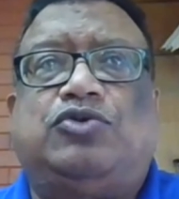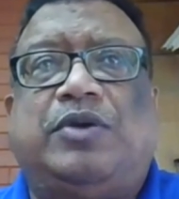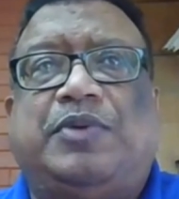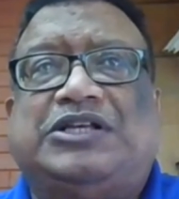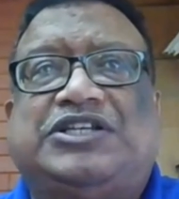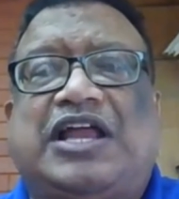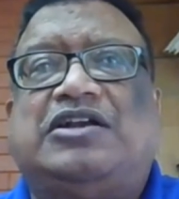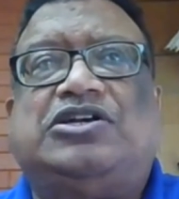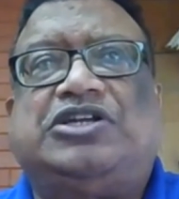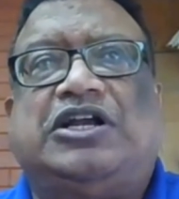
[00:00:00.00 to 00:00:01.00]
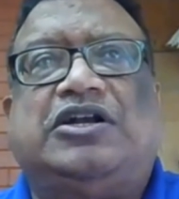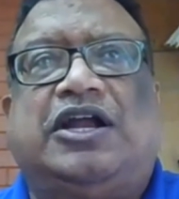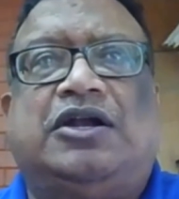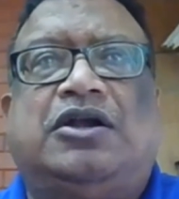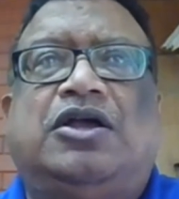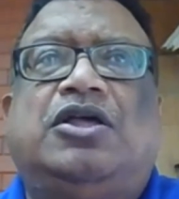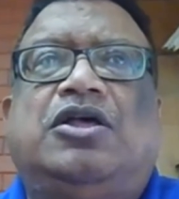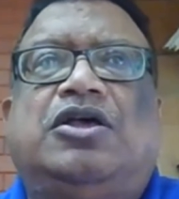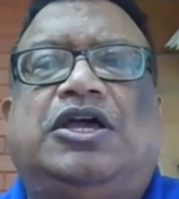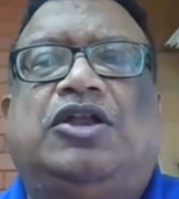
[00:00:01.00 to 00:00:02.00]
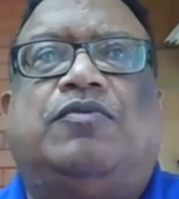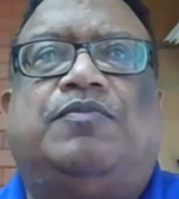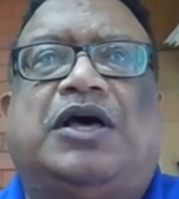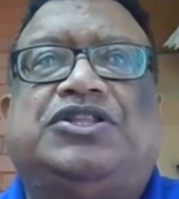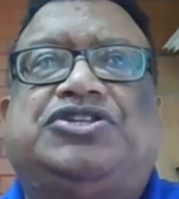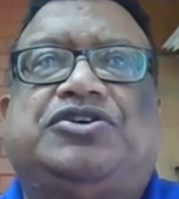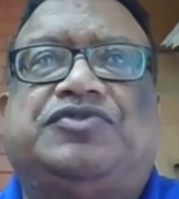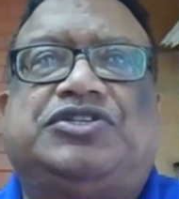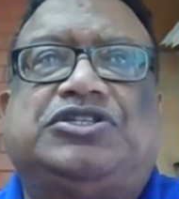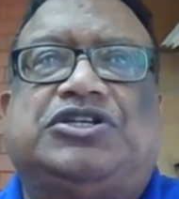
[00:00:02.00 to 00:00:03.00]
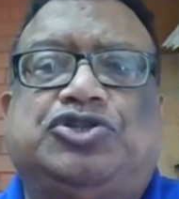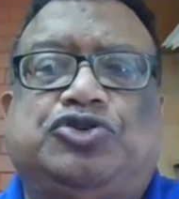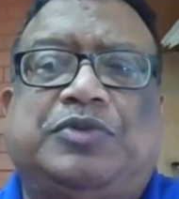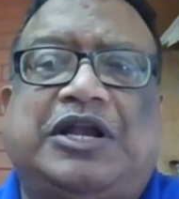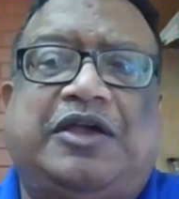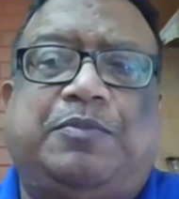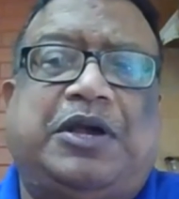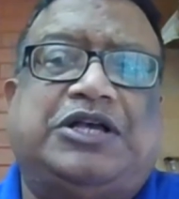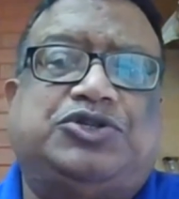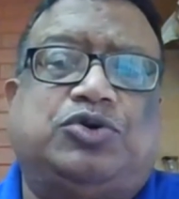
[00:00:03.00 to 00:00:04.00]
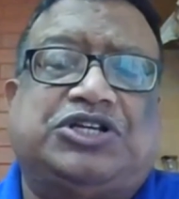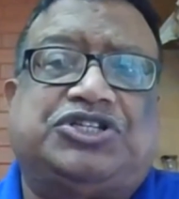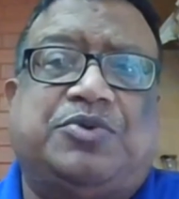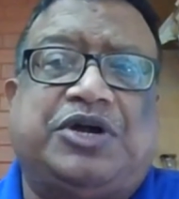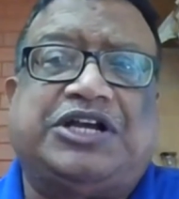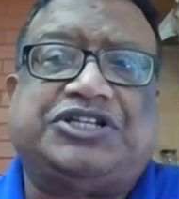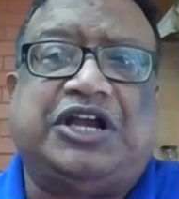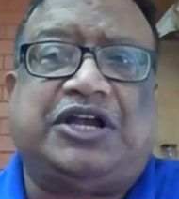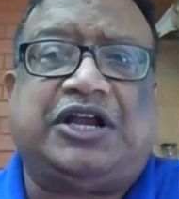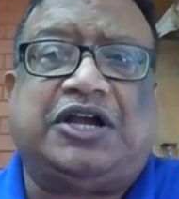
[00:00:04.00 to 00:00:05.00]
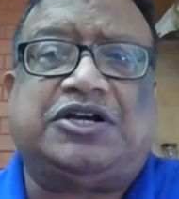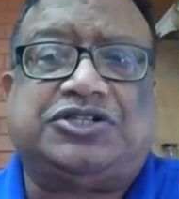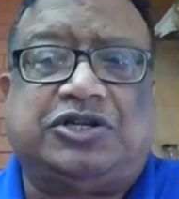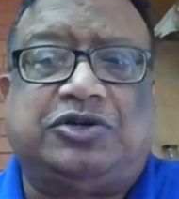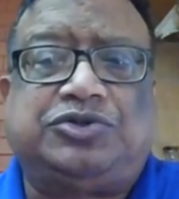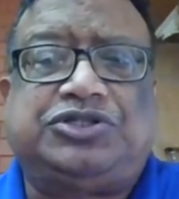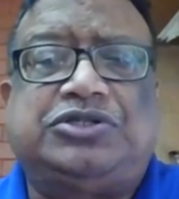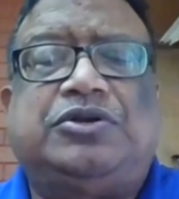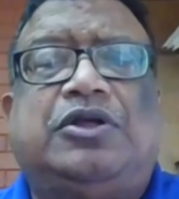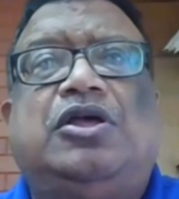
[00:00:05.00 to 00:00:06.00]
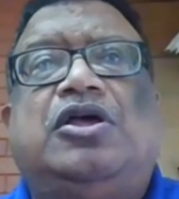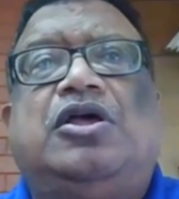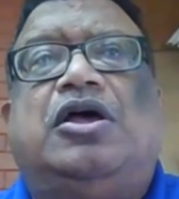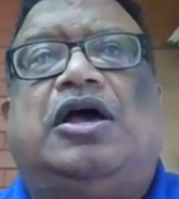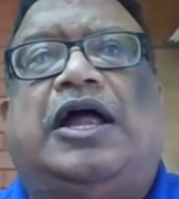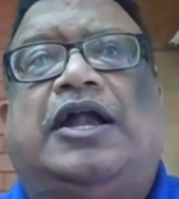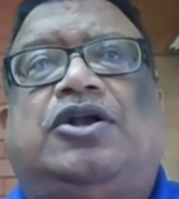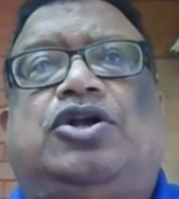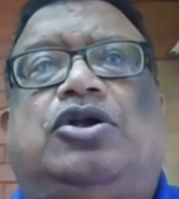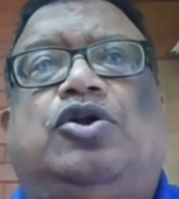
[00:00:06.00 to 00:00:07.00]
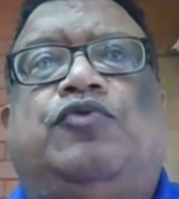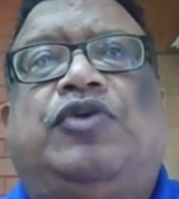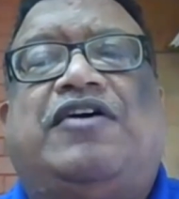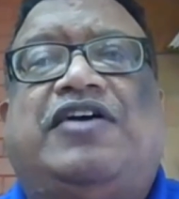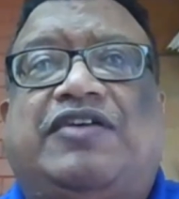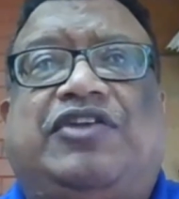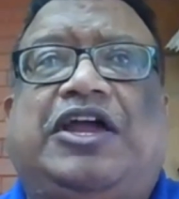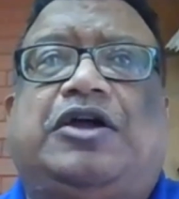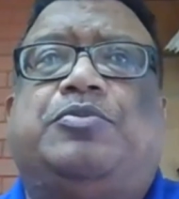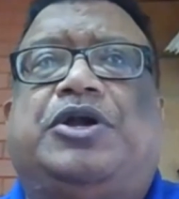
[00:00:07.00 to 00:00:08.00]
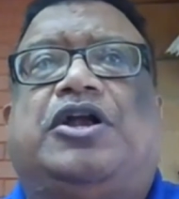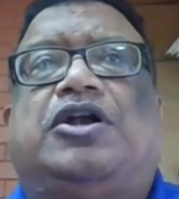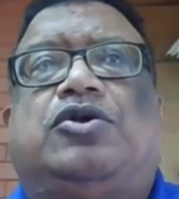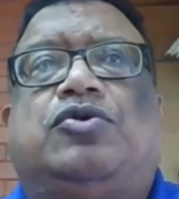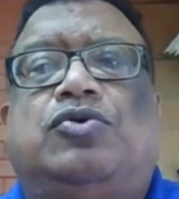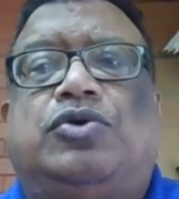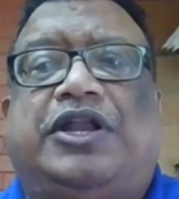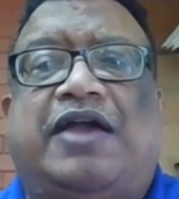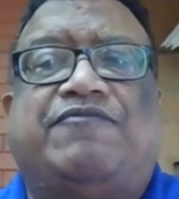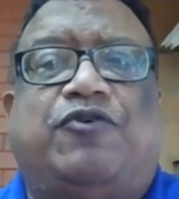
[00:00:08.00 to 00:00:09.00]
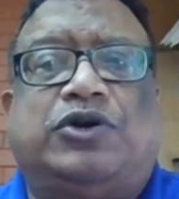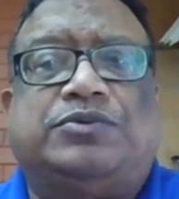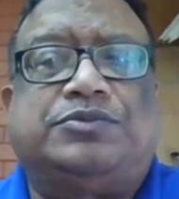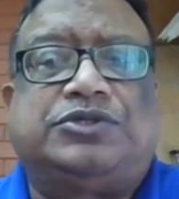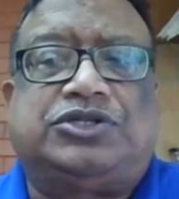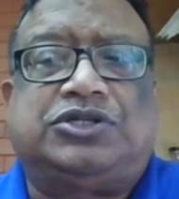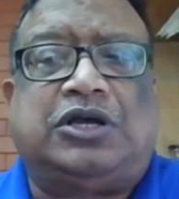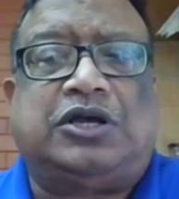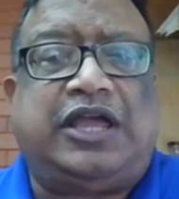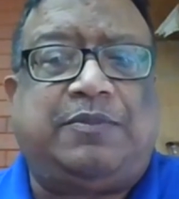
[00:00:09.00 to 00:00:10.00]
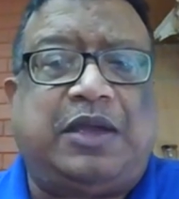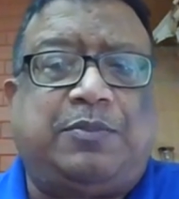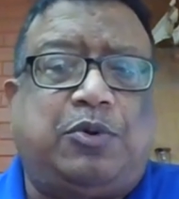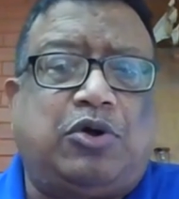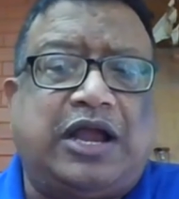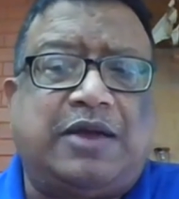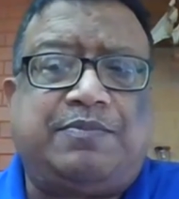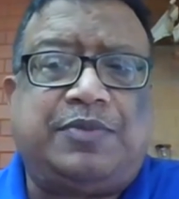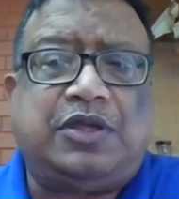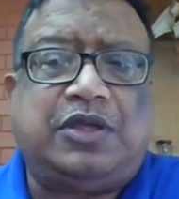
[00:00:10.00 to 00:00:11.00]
to API standards, and other services consume that API, so customer gets an integrated solution. And we are heavily committed to TM Forum's API program.